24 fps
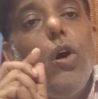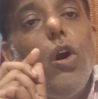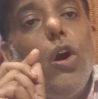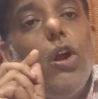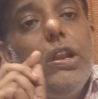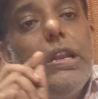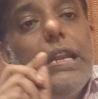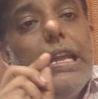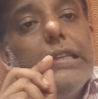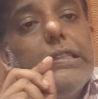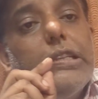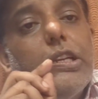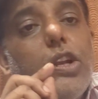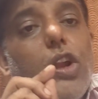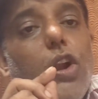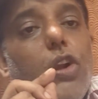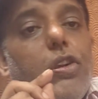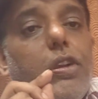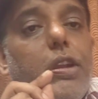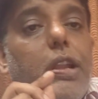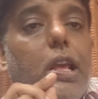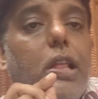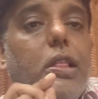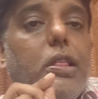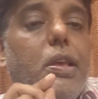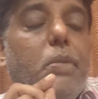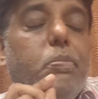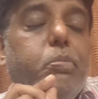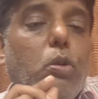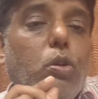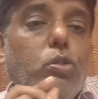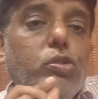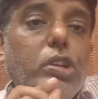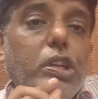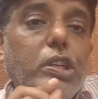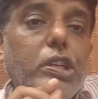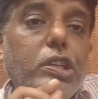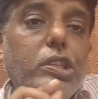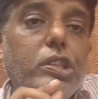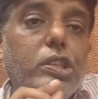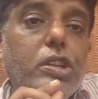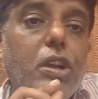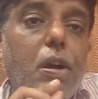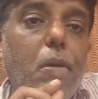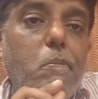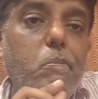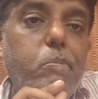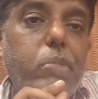unless and until the project is
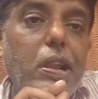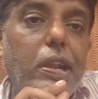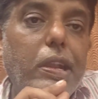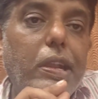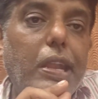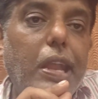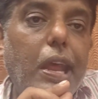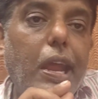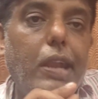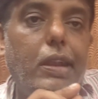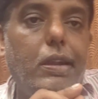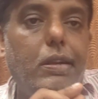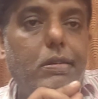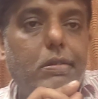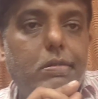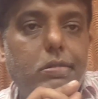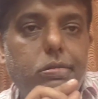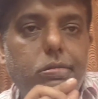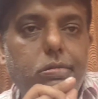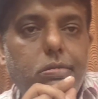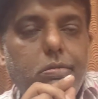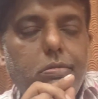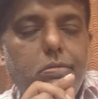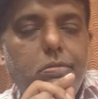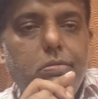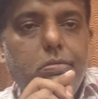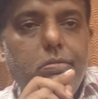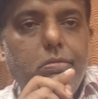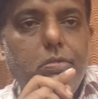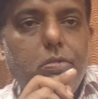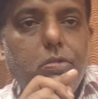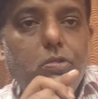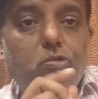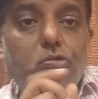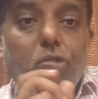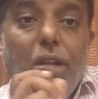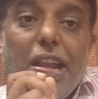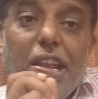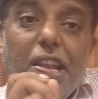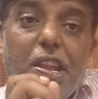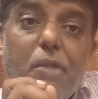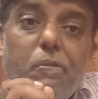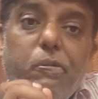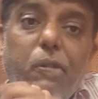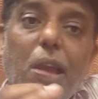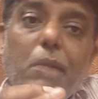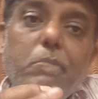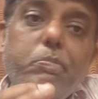completed
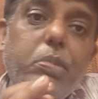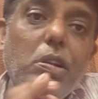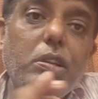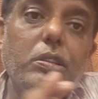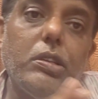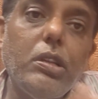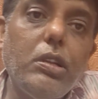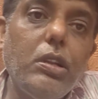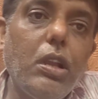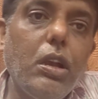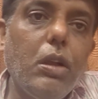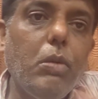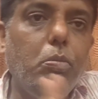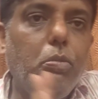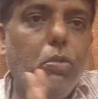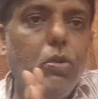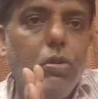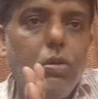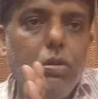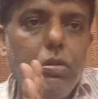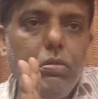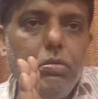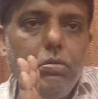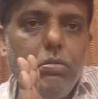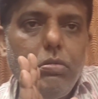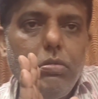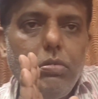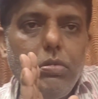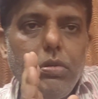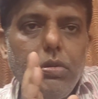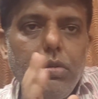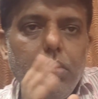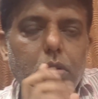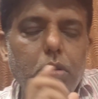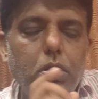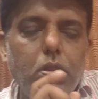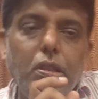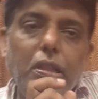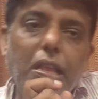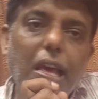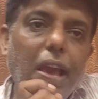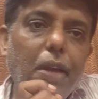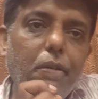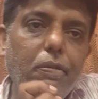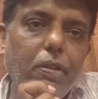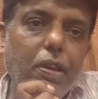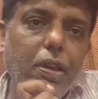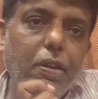25% or more,
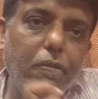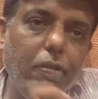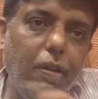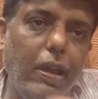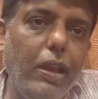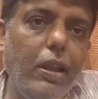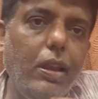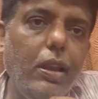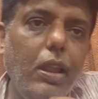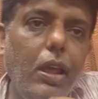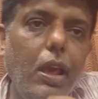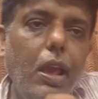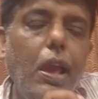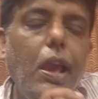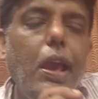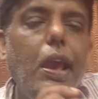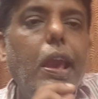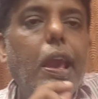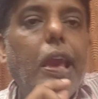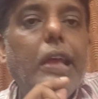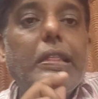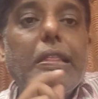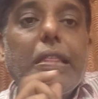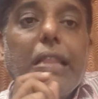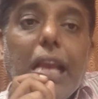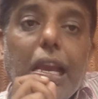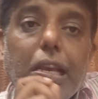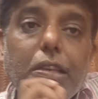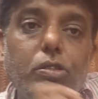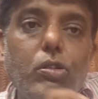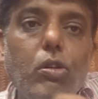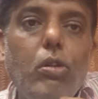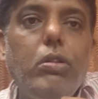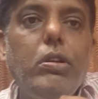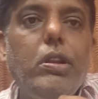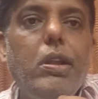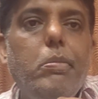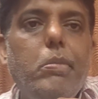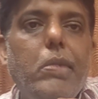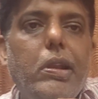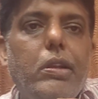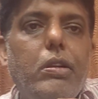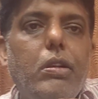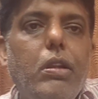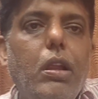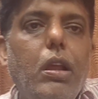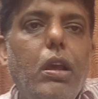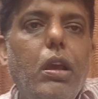they have given a threshold limit.